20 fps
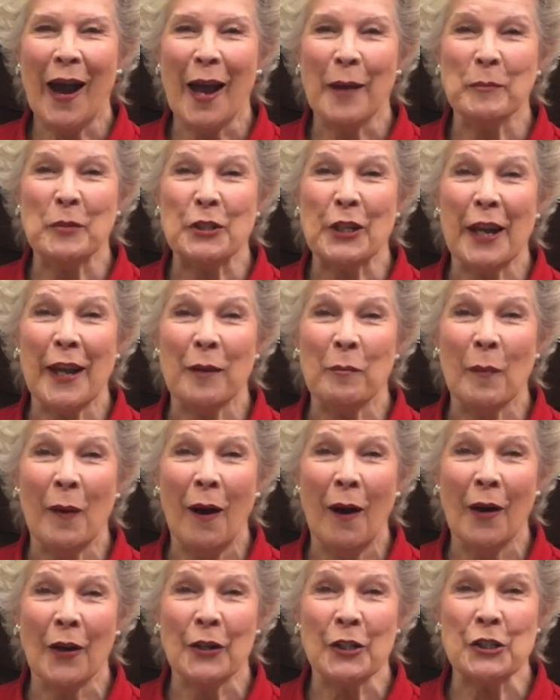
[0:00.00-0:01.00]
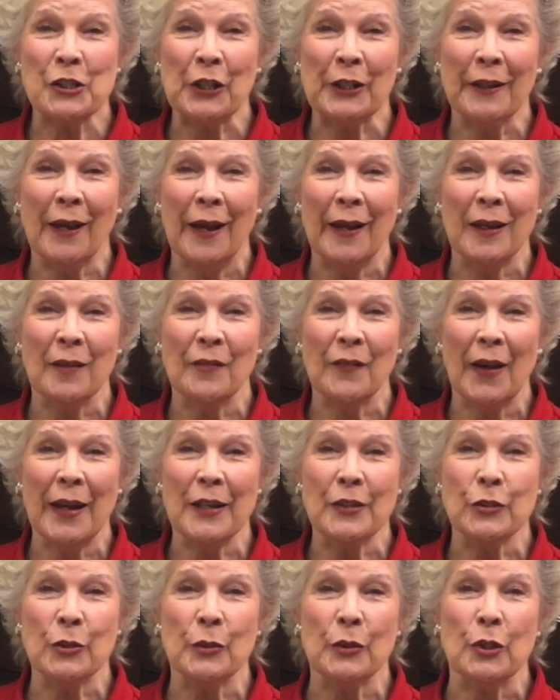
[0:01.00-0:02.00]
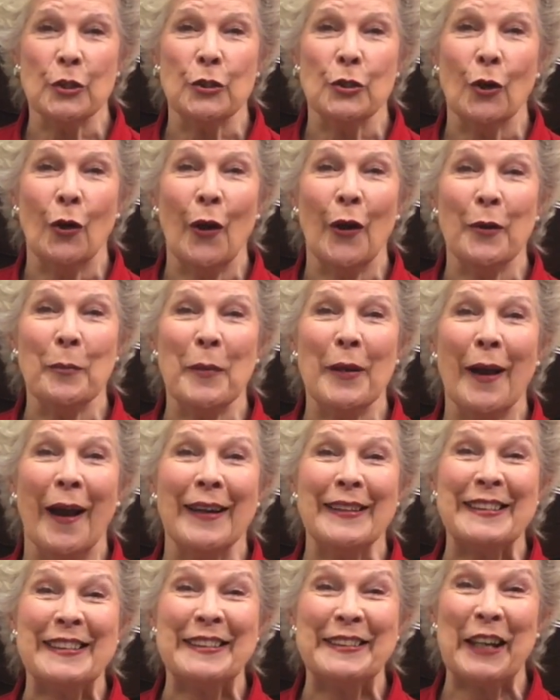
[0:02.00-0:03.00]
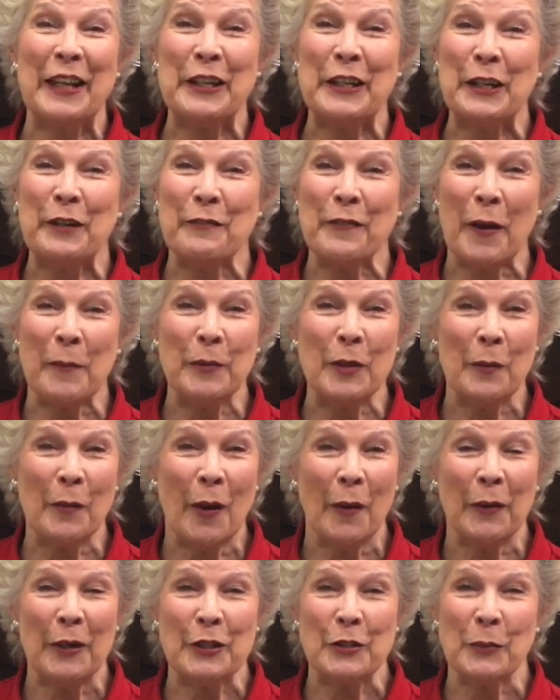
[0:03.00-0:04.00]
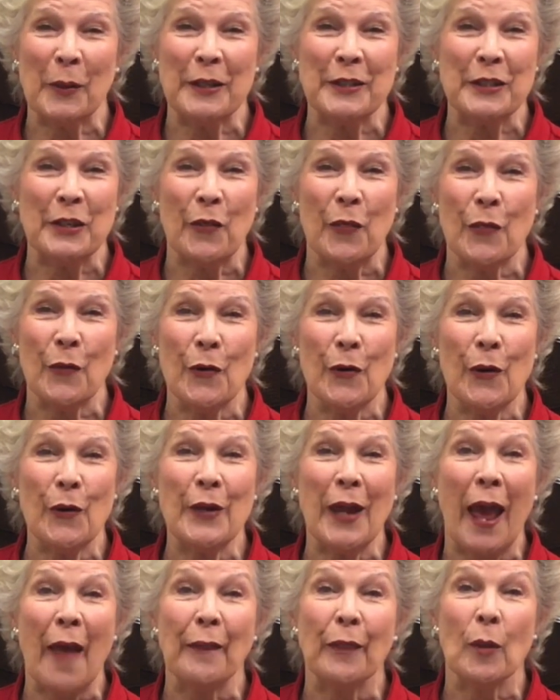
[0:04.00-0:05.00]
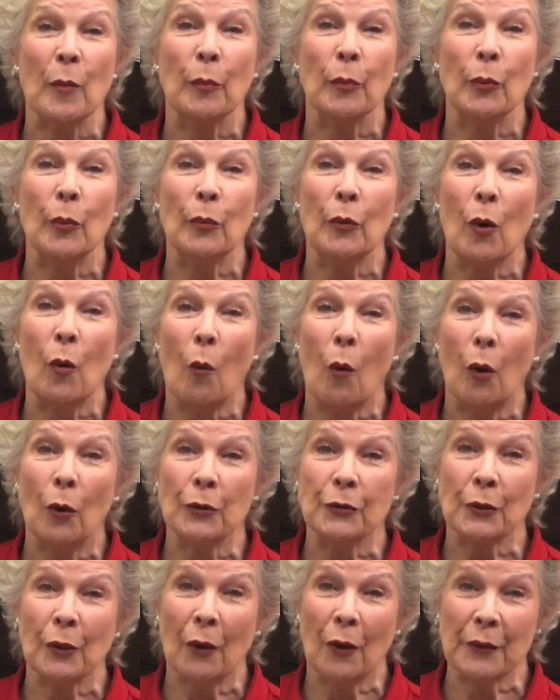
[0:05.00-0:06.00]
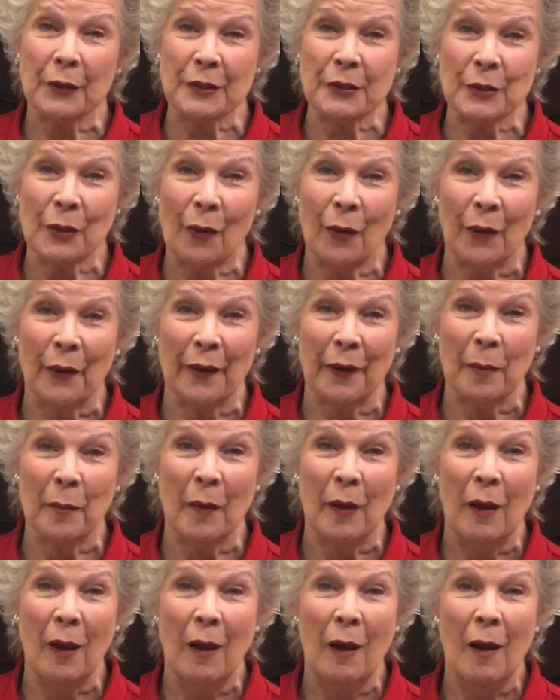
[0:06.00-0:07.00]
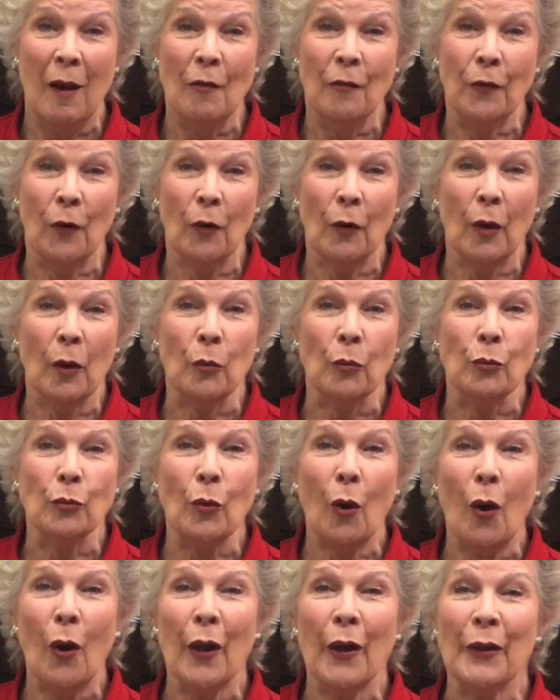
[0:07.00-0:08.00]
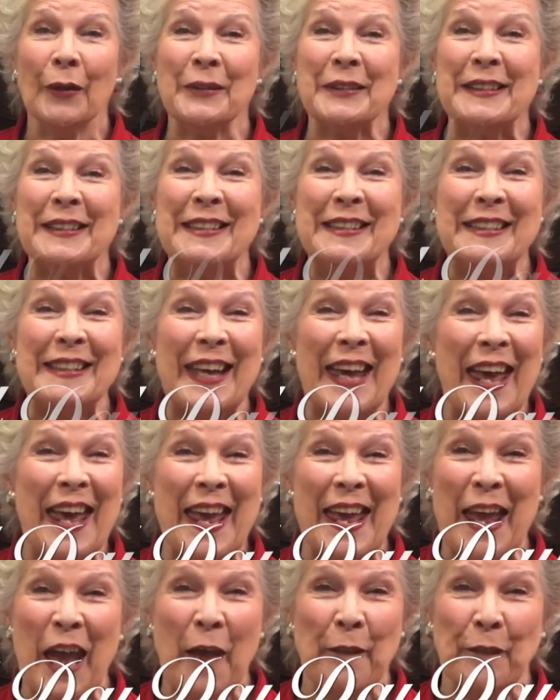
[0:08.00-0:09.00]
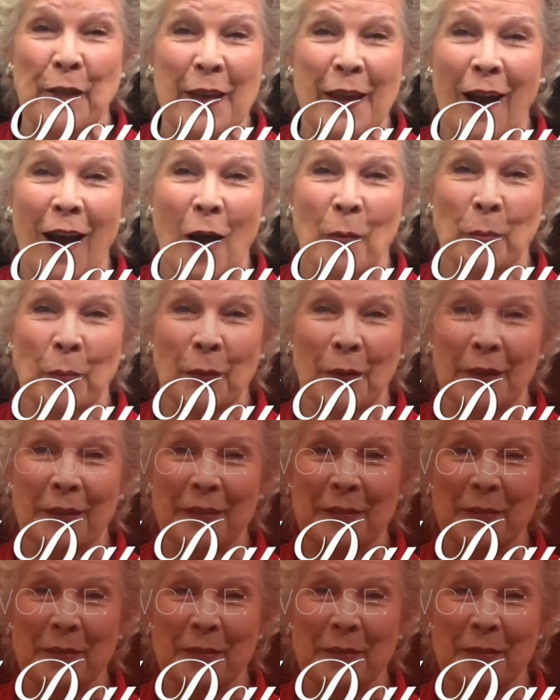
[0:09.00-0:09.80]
I'm Jane Marsh, and I invite you to join me on Sunday, February 23rd at the Bruno Walter Auditorium for a royal day at the opera.